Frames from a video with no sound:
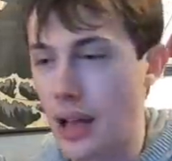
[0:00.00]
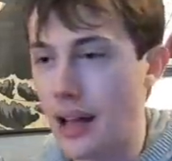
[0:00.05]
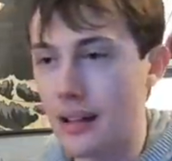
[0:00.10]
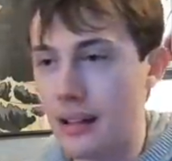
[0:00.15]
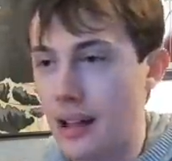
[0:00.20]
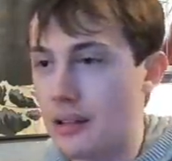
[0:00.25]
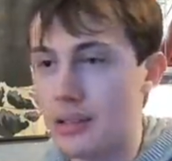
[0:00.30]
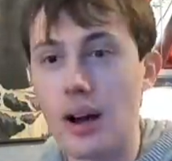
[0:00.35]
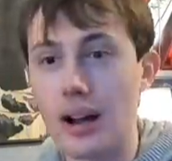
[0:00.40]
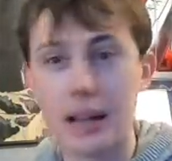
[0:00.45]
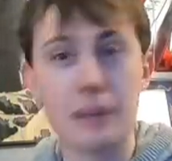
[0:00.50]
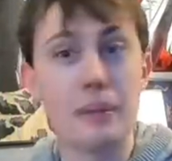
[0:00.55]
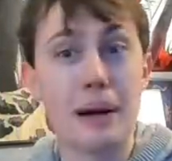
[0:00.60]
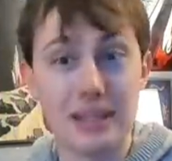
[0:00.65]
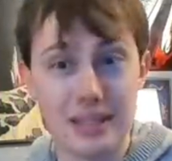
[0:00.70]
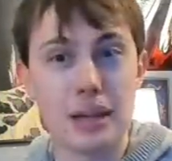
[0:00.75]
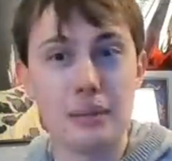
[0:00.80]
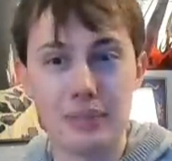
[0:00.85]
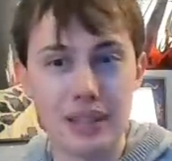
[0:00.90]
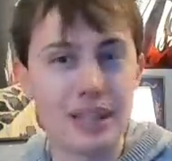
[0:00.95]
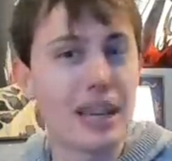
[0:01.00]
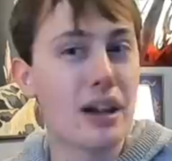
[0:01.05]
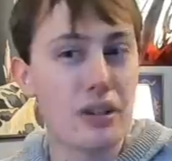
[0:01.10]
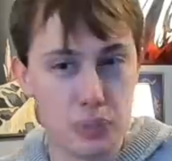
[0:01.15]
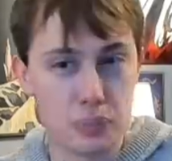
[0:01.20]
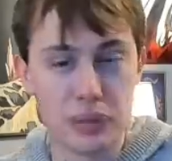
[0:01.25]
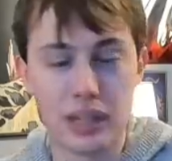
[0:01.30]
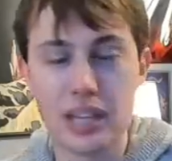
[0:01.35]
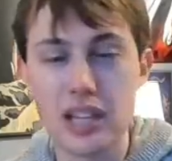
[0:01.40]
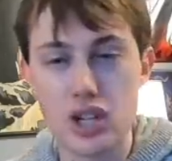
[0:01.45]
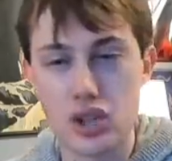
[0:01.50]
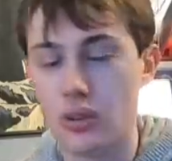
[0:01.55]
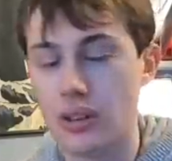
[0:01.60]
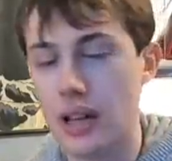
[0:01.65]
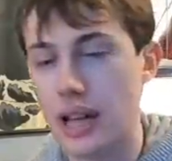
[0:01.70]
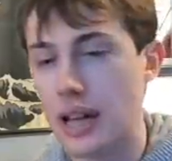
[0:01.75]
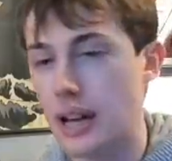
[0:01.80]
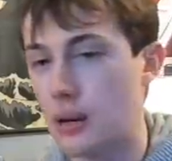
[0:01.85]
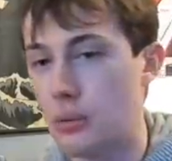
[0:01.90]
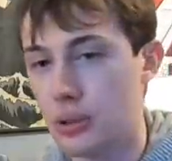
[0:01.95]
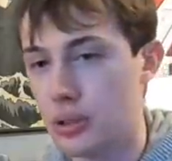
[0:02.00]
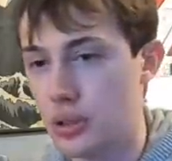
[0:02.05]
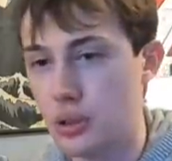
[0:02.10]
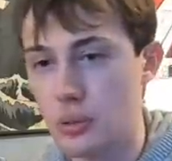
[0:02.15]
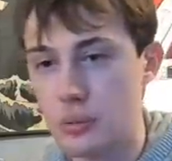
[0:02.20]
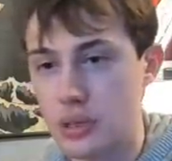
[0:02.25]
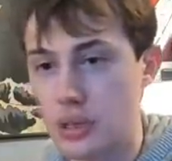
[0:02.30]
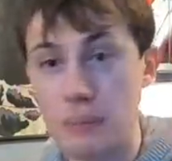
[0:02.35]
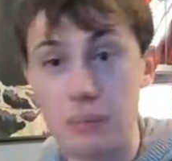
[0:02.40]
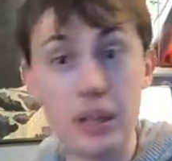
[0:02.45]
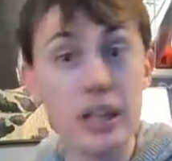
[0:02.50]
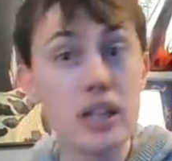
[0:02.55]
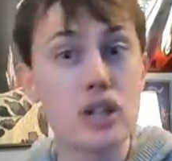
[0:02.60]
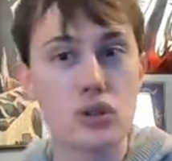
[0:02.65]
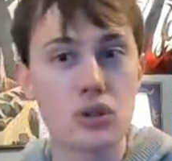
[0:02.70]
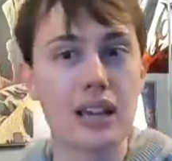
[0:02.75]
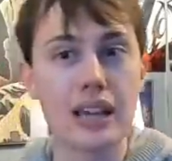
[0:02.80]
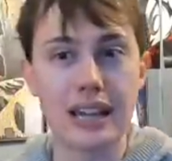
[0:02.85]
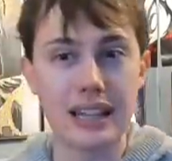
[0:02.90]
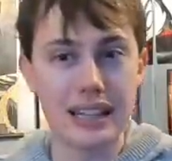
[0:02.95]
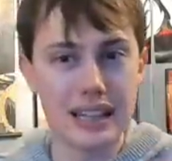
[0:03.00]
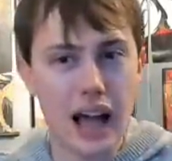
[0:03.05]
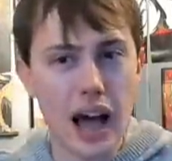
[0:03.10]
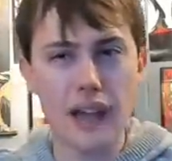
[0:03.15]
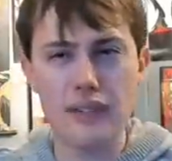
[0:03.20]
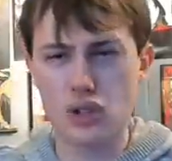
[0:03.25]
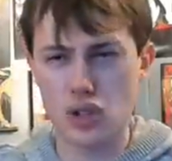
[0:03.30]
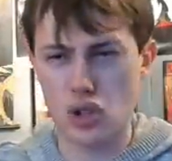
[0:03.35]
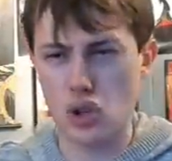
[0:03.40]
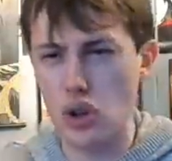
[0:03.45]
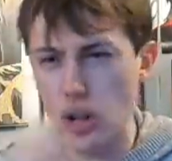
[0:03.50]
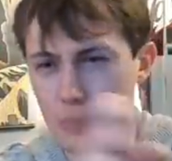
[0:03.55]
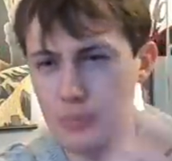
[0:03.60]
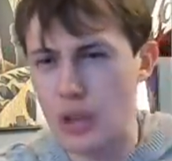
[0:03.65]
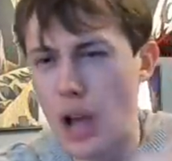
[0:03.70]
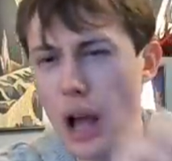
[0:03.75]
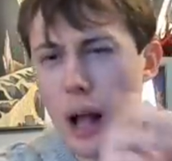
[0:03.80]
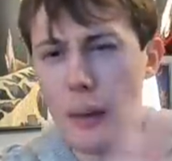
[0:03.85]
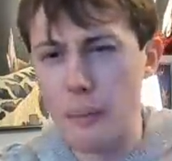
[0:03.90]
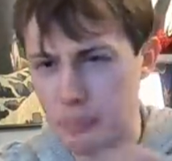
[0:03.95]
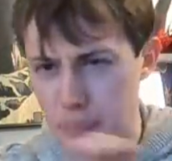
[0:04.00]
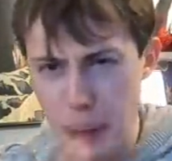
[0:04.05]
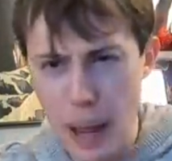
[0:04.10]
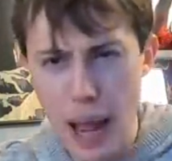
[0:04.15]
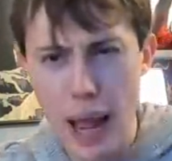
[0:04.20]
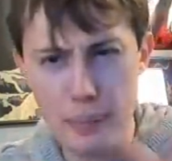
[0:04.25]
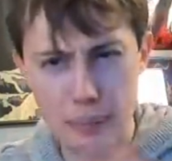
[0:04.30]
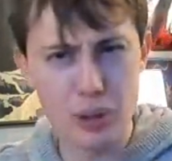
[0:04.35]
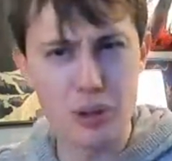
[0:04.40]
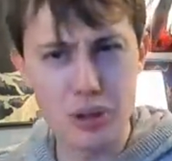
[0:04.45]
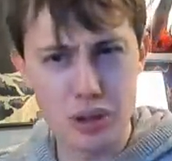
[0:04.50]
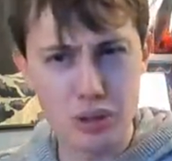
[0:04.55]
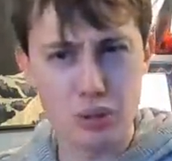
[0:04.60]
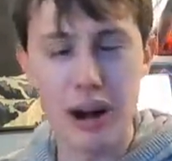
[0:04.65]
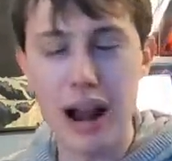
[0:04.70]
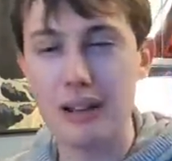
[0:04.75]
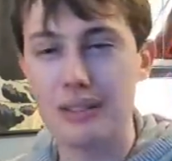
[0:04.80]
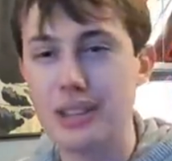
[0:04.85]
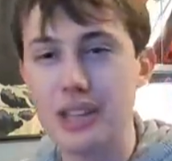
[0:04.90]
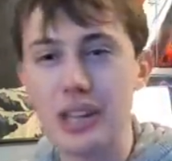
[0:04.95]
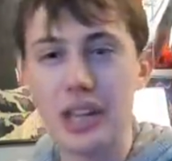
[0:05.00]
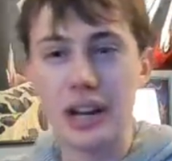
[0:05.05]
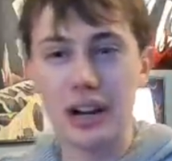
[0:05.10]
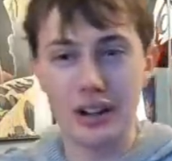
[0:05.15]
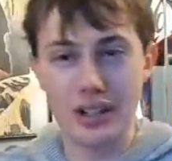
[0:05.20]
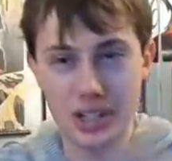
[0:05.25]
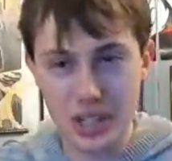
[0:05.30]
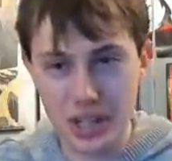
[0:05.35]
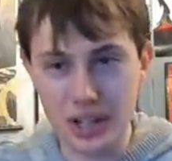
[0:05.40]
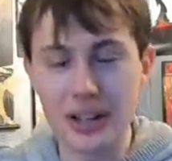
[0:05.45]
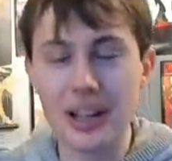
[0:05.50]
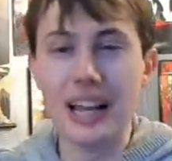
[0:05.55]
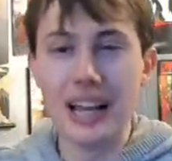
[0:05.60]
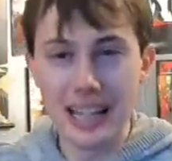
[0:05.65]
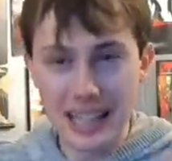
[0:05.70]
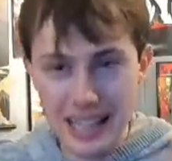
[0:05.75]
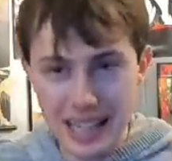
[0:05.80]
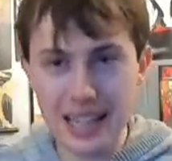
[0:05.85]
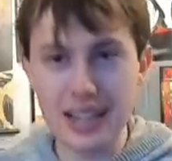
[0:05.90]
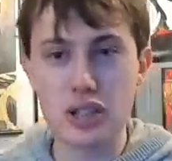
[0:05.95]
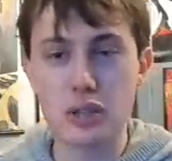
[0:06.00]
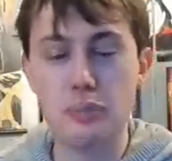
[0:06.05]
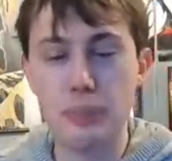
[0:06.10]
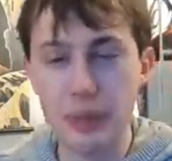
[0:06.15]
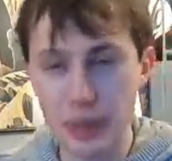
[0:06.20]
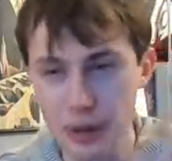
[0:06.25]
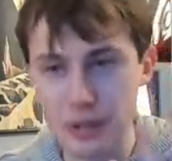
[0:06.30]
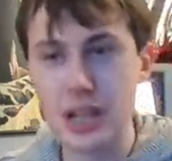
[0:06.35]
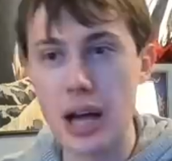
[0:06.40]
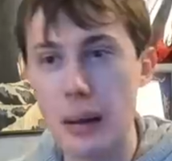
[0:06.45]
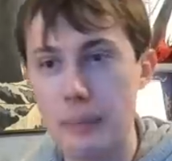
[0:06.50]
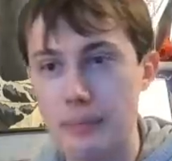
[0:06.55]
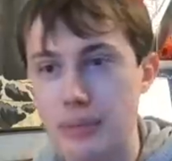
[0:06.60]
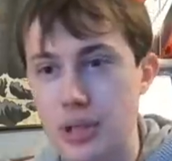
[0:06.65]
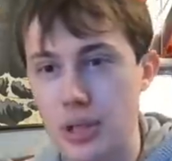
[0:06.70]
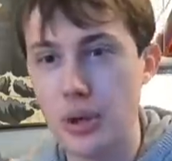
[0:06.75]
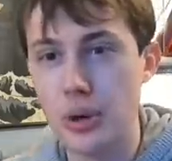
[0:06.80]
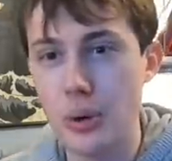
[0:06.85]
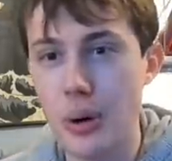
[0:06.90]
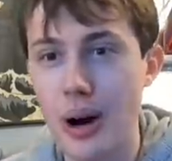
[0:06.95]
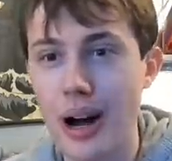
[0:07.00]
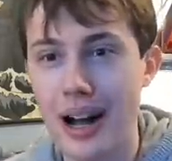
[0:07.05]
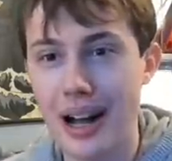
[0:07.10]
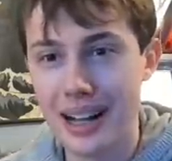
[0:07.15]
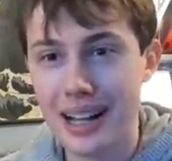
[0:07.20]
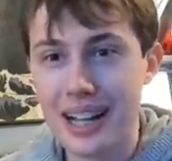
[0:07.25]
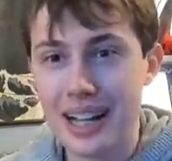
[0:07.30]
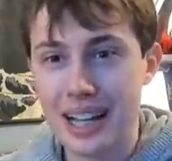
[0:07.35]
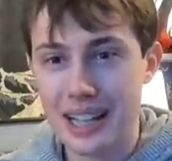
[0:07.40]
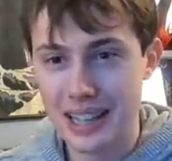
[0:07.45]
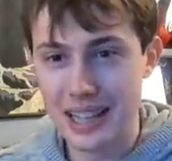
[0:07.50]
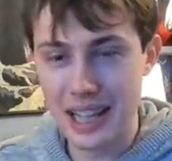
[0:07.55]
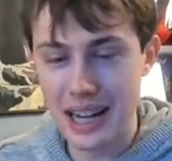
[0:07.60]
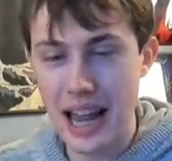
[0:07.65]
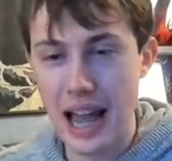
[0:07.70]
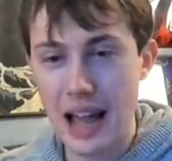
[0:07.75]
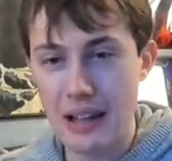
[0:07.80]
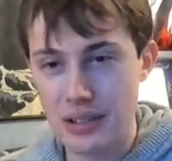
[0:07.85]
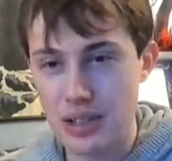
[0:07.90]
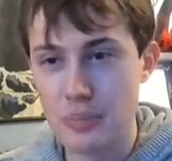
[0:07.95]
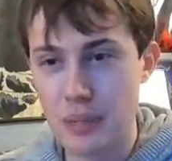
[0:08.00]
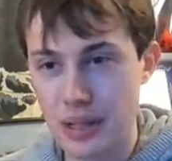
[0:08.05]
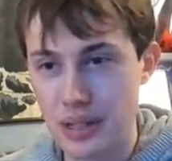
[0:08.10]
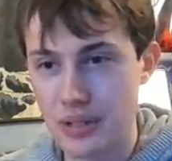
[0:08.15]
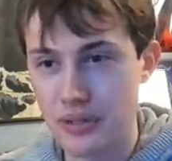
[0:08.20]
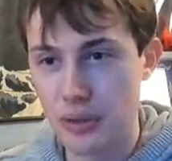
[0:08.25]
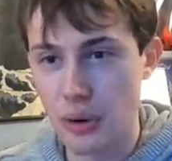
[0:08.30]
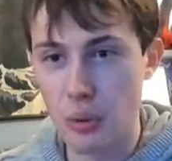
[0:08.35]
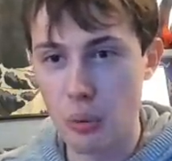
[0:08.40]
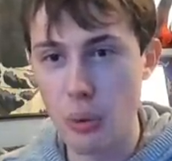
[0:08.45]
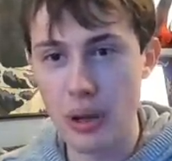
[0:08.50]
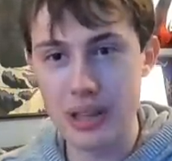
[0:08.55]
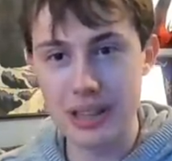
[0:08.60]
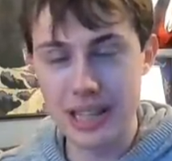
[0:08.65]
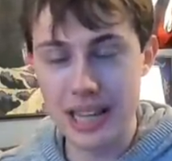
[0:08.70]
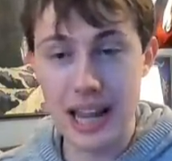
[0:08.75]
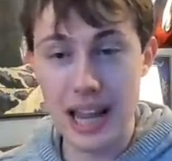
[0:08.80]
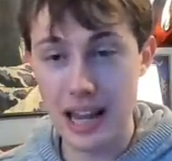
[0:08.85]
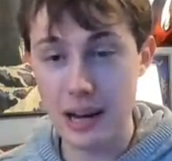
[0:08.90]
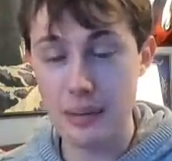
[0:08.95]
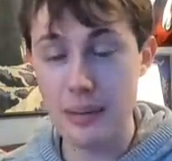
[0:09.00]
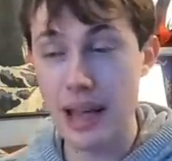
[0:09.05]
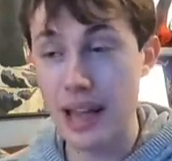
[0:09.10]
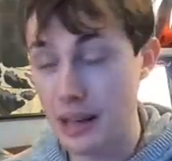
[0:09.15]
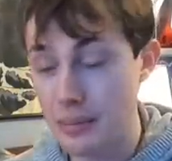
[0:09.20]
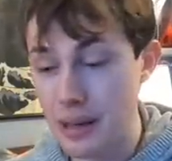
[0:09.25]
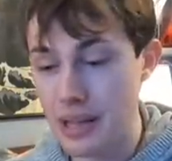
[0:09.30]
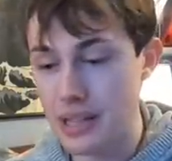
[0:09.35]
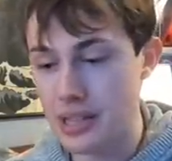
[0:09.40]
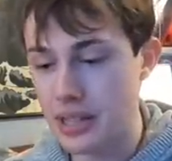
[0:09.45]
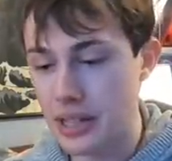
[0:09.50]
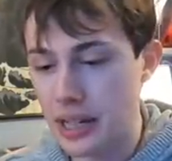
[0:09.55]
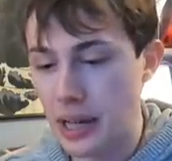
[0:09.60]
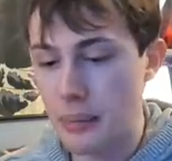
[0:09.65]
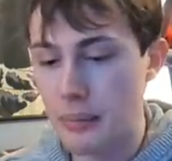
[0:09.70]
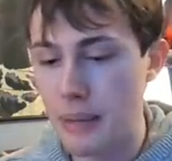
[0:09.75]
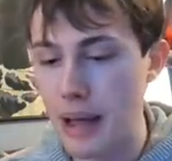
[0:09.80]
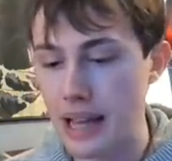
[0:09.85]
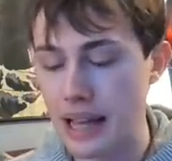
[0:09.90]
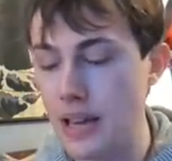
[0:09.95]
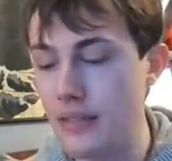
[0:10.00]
I'll, I'll talk about something else Bleach related. We'll do some Bleach related live streams peppered throughout the year to get us built up to uh, the announcement for when the anime anime is gonna come back.